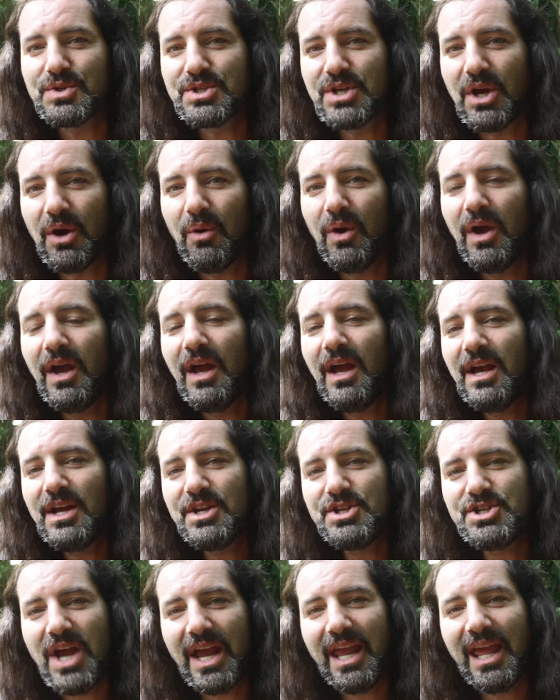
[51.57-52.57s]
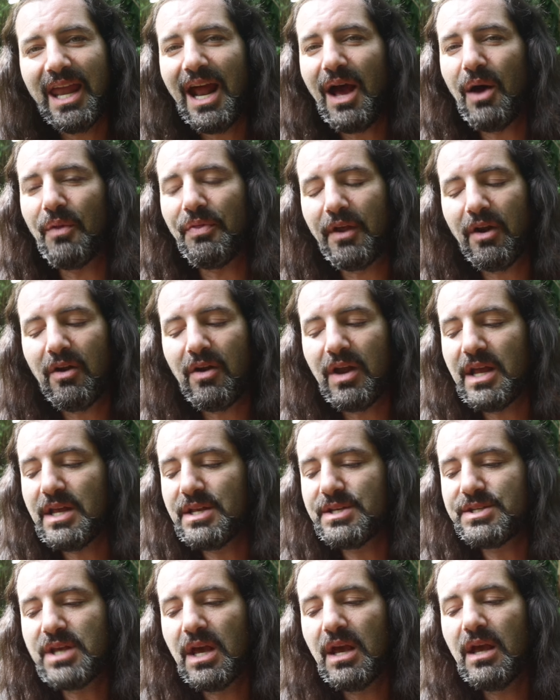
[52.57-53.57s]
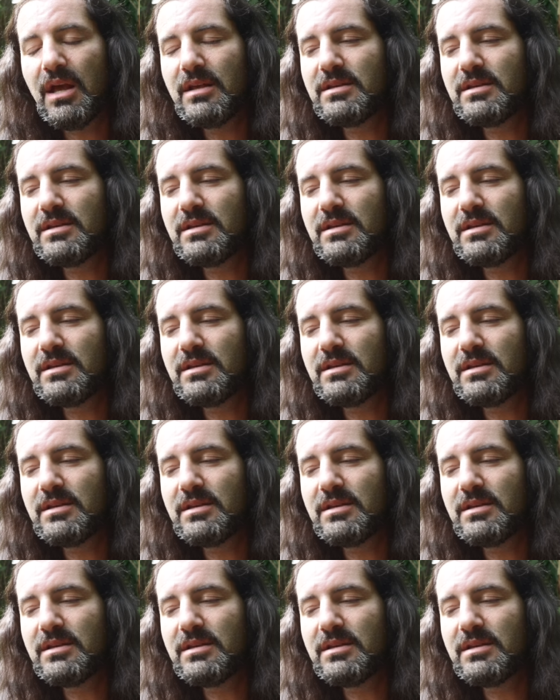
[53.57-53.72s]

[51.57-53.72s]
So check it out. There is